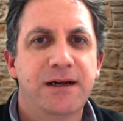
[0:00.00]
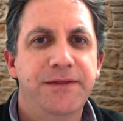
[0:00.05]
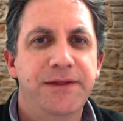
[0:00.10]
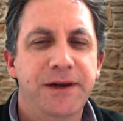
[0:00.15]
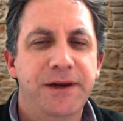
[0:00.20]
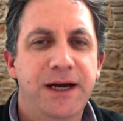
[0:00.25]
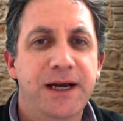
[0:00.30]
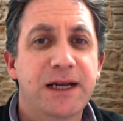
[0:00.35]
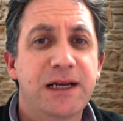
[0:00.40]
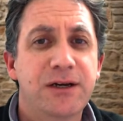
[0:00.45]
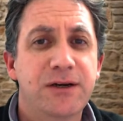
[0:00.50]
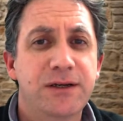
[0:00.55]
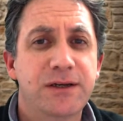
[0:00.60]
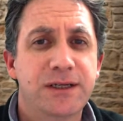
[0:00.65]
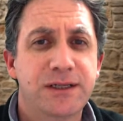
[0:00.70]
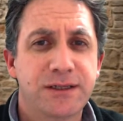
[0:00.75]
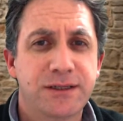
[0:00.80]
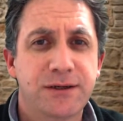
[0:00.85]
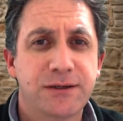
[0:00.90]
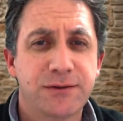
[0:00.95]
the likelihood
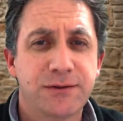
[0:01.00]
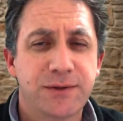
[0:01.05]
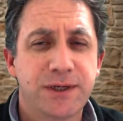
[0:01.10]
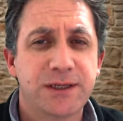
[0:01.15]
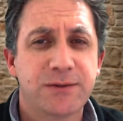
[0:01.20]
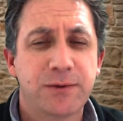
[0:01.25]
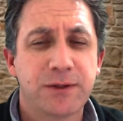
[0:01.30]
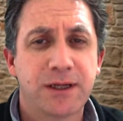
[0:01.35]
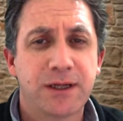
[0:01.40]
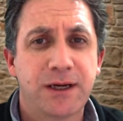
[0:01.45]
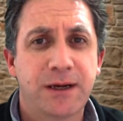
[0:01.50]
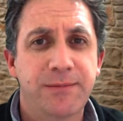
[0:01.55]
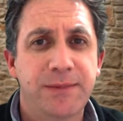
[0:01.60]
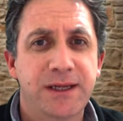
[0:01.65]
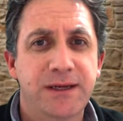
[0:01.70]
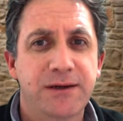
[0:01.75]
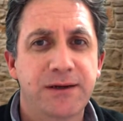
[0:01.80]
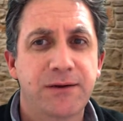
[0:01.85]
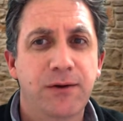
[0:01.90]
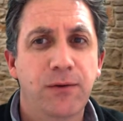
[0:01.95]
is those rents will come
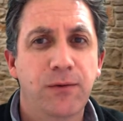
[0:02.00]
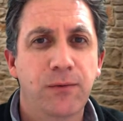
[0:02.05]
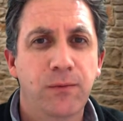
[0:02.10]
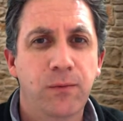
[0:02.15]
in